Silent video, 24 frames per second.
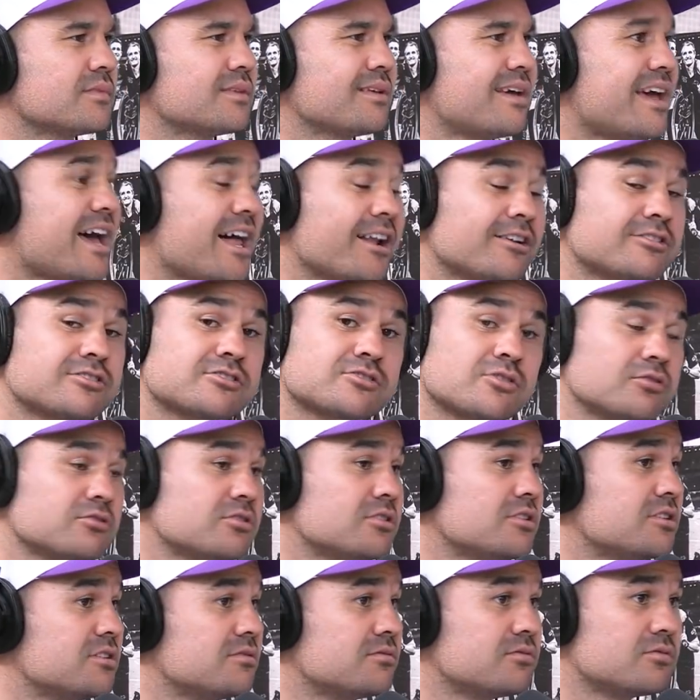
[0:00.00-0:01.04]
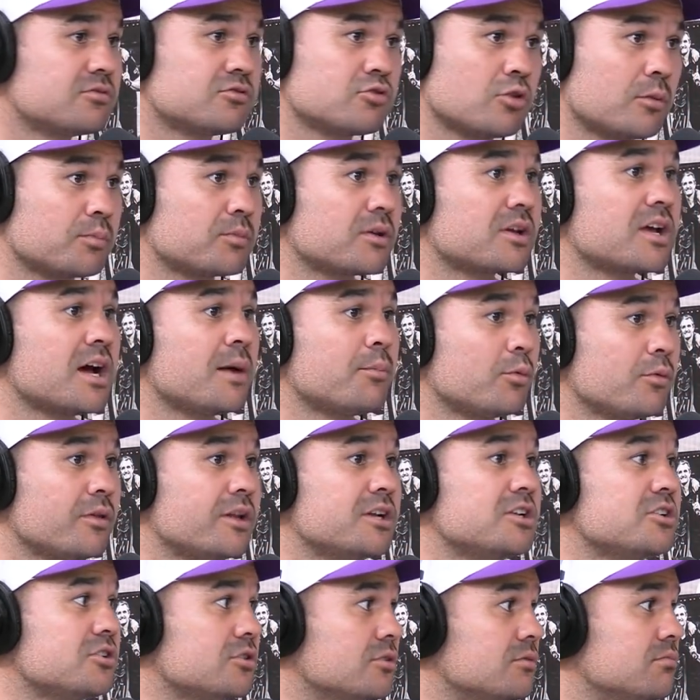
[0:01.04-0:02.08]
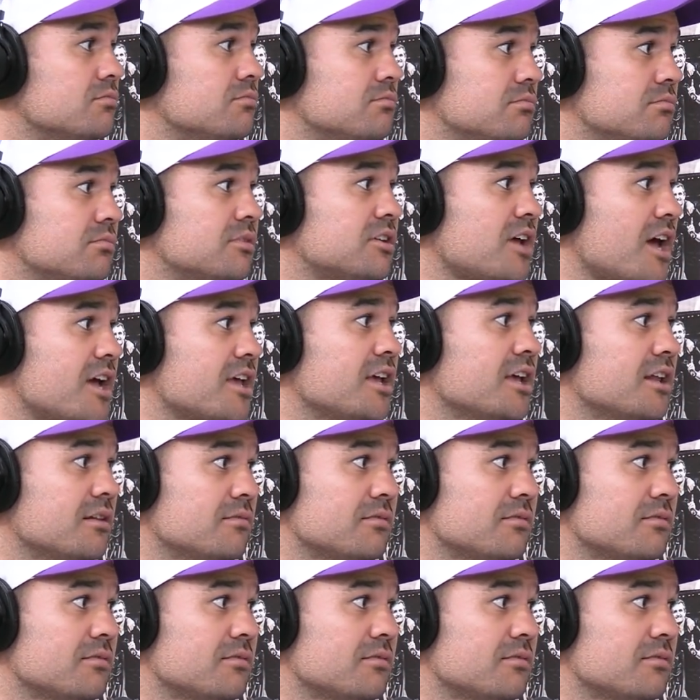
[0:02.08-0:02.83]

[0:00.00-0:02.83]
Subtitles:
Alex Johnson dropped a couple that he should take in.